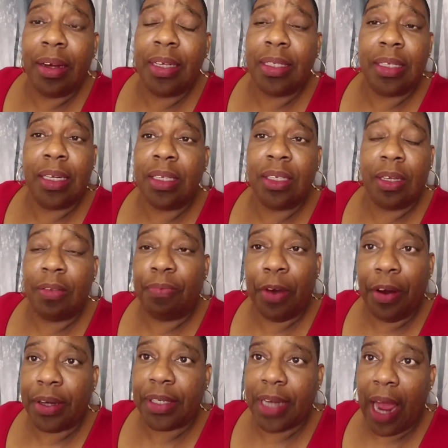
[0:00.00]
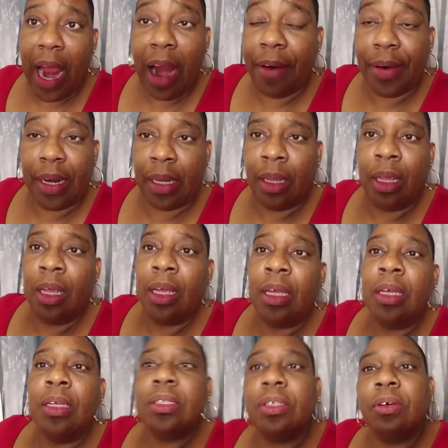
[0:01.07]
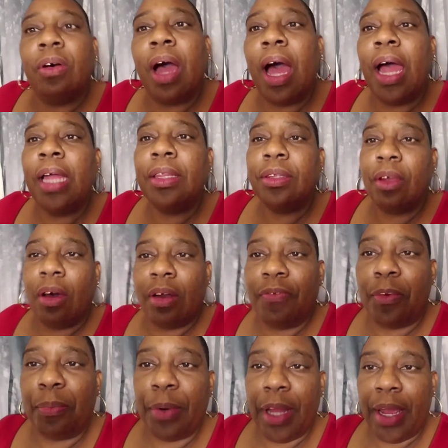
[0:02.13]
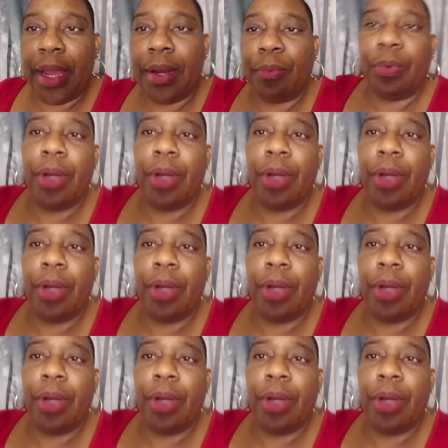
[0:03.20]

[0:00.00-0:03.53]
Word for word: It's, it's very tiring. So I thought of a plan,